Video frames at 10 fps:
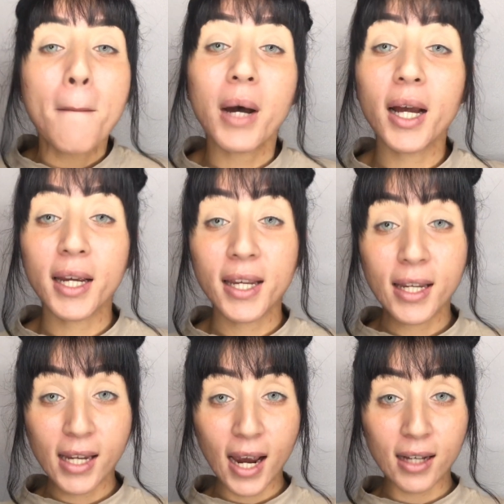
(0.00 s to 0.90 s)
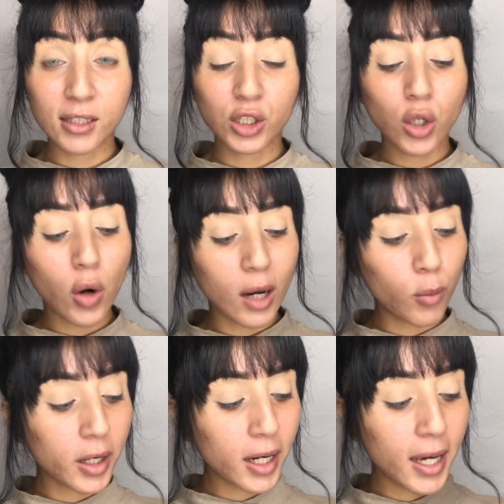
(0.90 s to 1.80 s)
But yes, so I
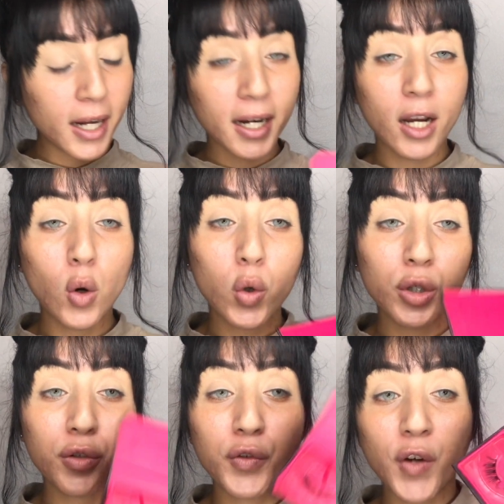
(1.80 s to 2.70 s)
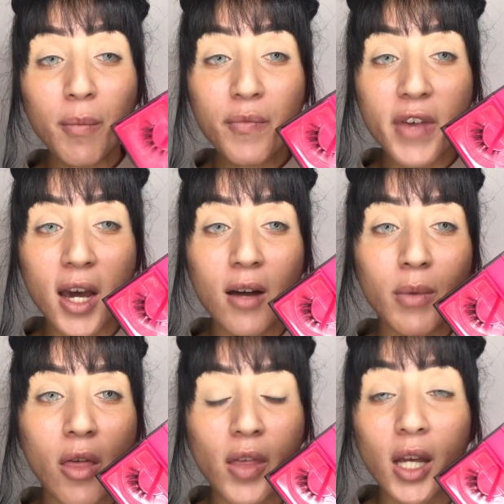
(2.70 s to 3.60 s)
went ahead and I ordered from
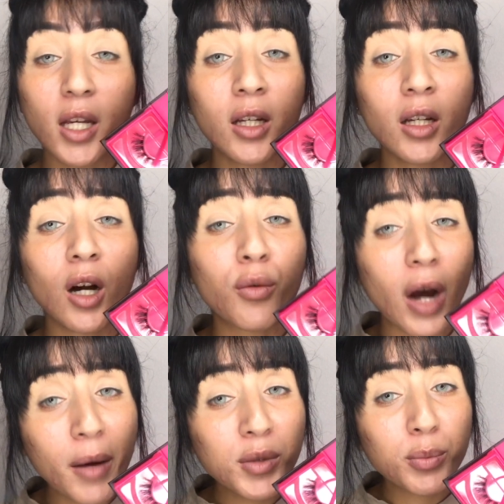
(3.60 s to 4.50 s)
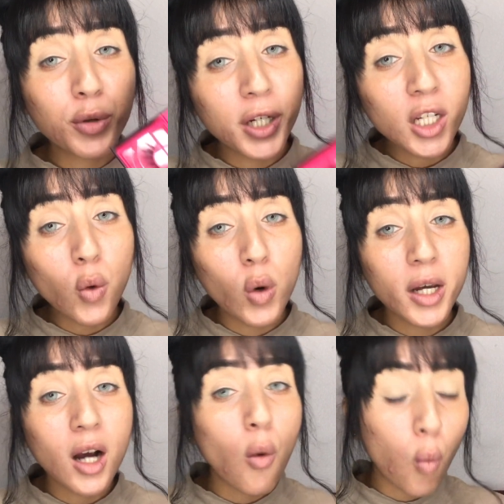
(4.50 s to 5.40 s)
them. They arrived pretty quick.